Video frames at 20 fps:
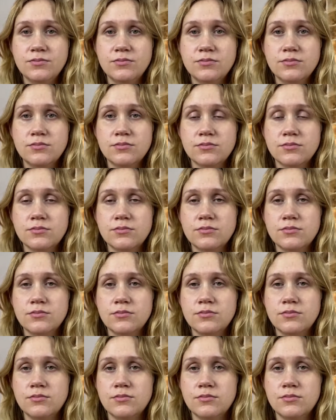
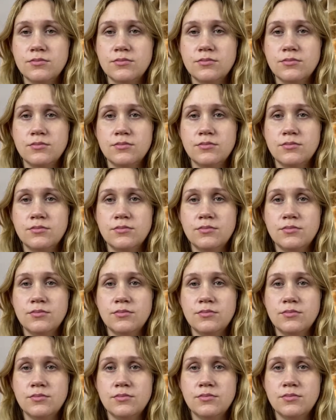
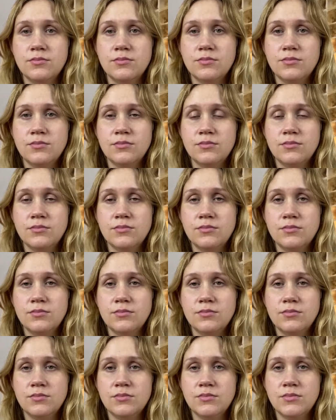
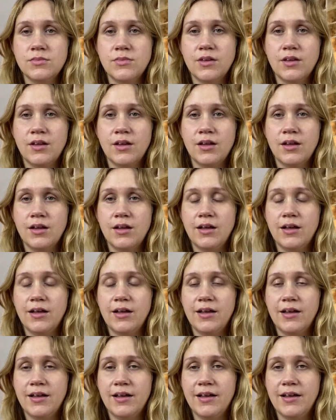
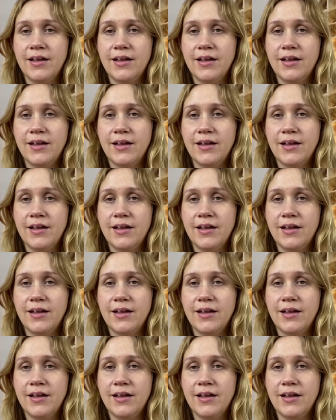[no speech]